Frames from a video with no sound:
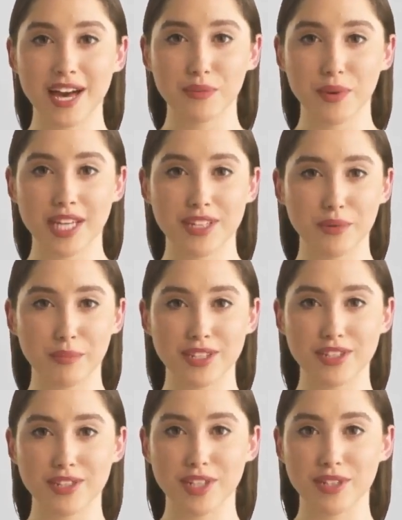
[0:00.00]
That way you'll be
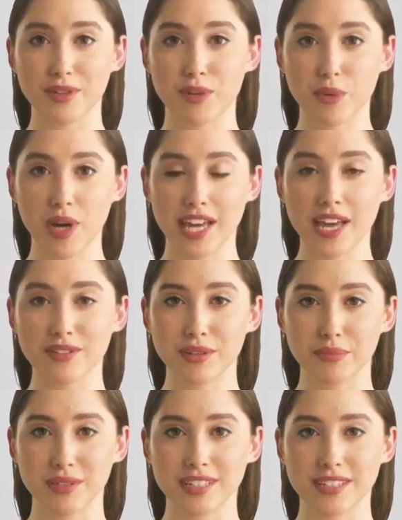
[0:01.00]
sure you are
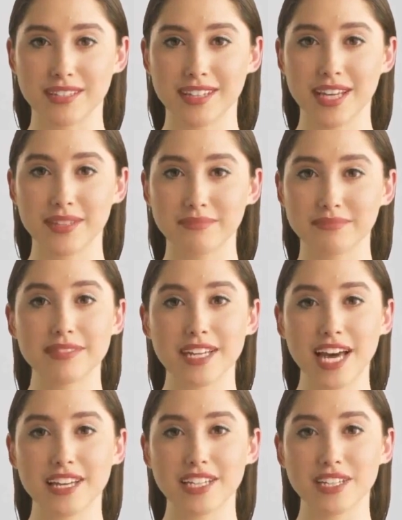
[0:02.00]
100% safe.
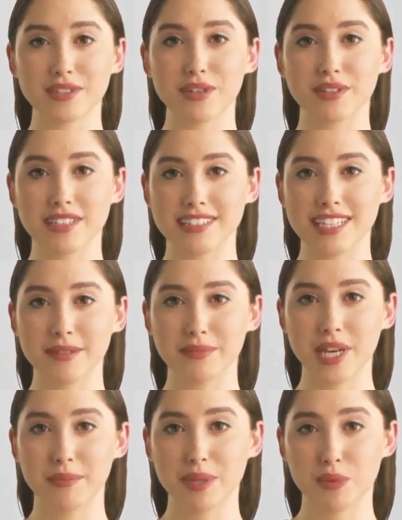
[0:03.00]
Now that you know the
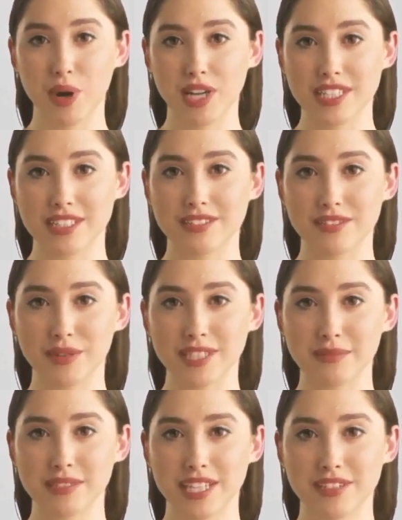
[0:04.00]
scheme, let me walk you through
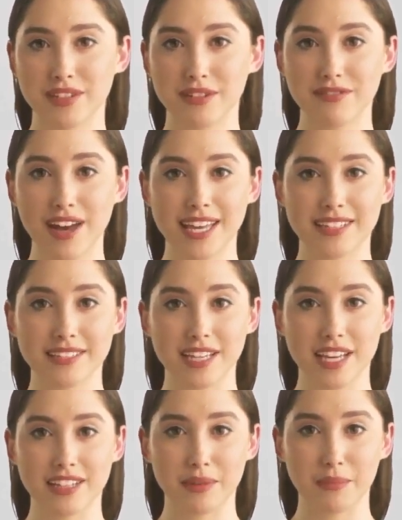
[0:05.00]
its potential effects,
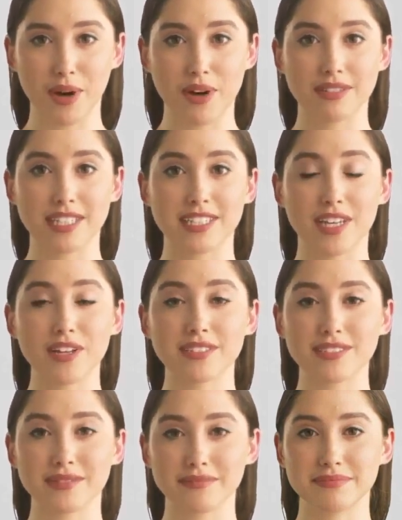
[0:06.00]
the pros and
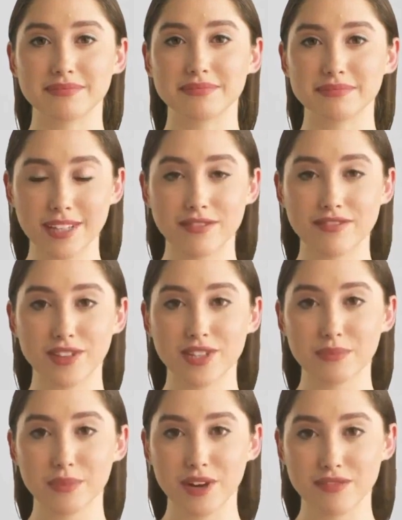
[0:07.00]
cons. So the
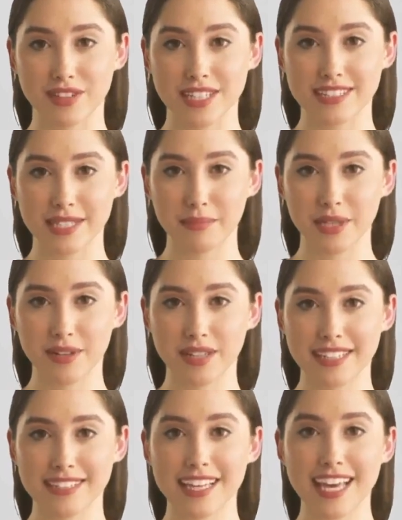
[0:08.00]
first pro for Exipure
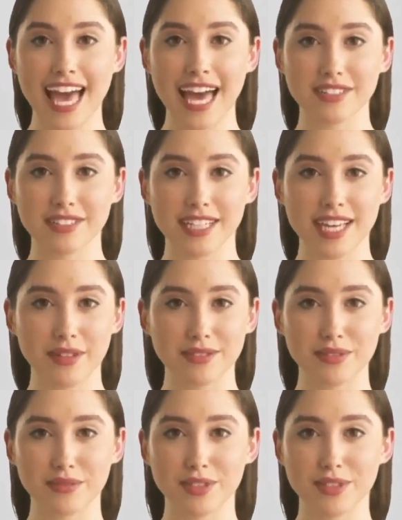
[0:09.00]
is that it actually
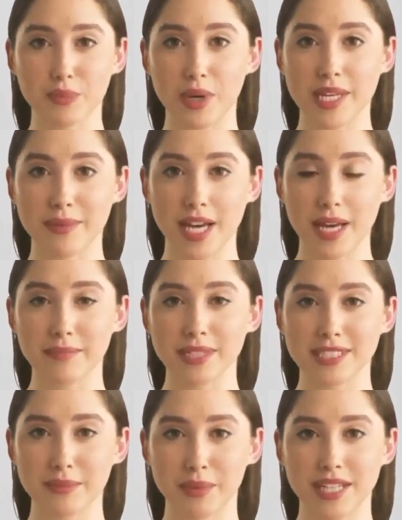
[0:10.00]
helps you lose weight
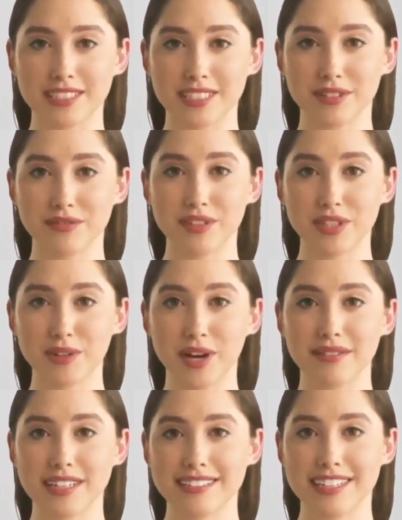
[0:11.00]
by suppressing your food
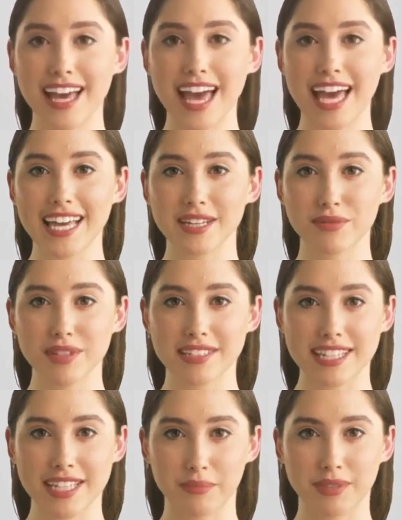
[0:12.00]
cravings and
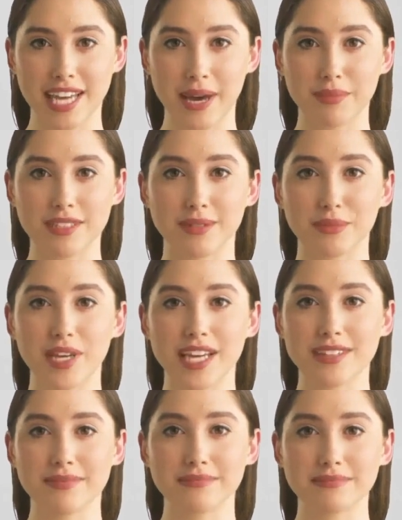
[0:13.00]
increasing your metabolism
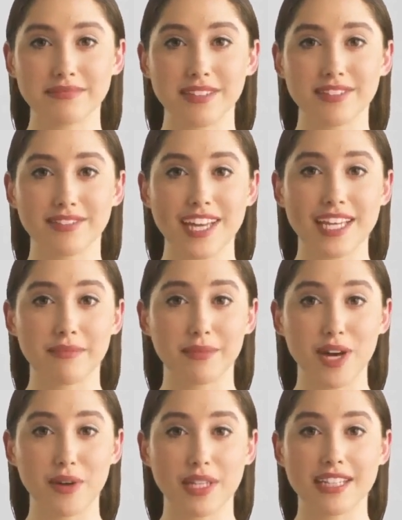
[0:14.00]
rate. The second
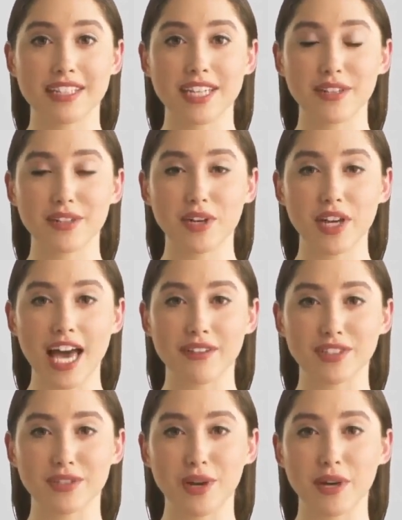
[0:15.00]
pro is that you don't
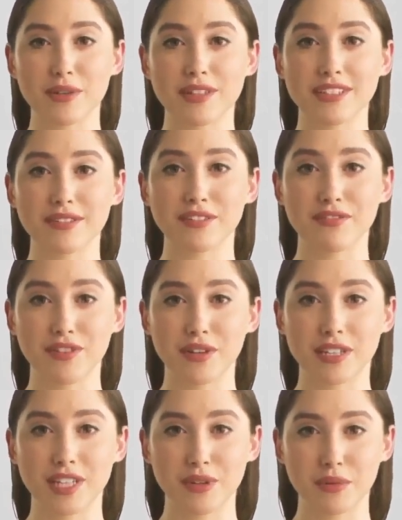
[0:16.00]
have to drop most of the
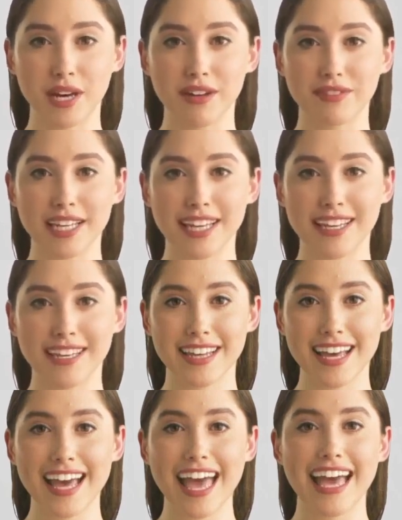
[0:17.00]
food that you love eating,
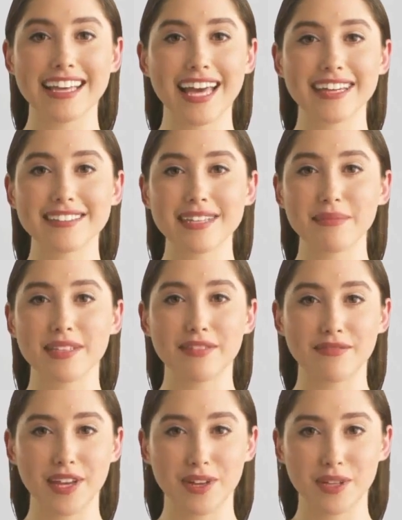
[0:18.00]
and that's
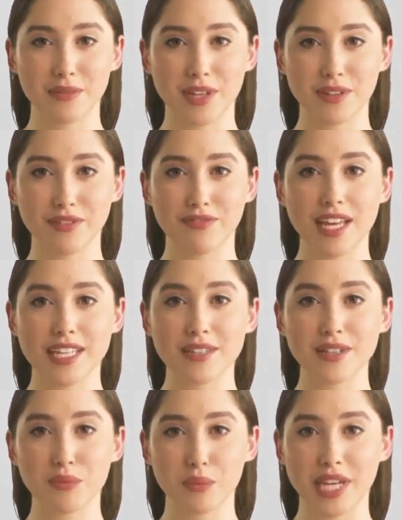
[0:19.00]
something very rare to find
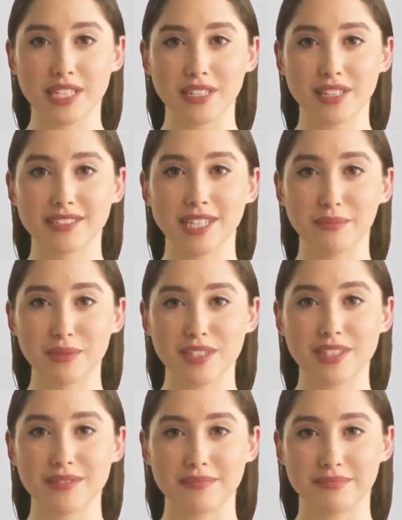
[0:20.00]
among weight loss
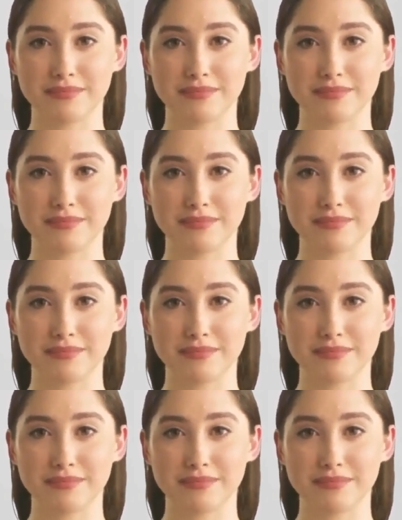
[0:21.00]
supplements.